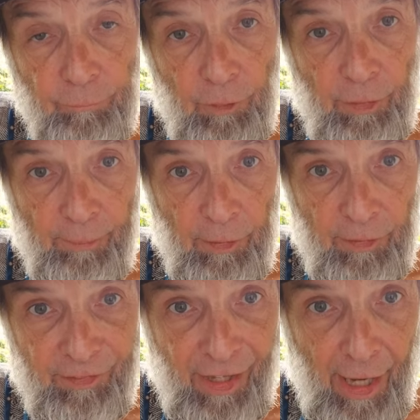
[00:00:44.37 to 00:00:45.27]
Some of the
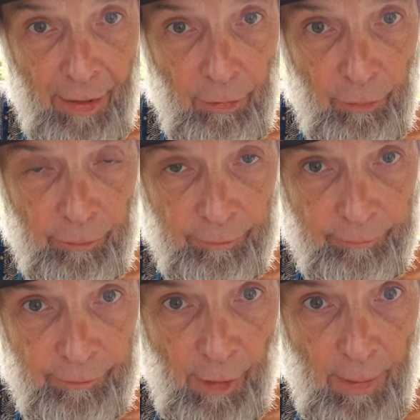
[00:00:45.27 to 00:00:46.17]
Zadu
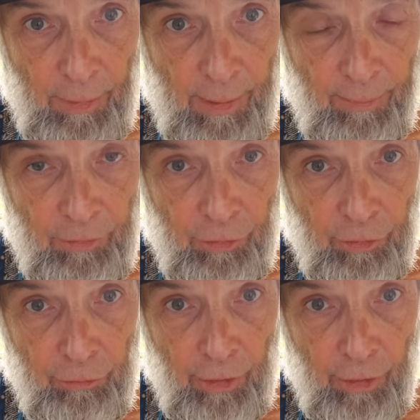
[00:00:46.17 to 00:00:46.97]
type hippies turned her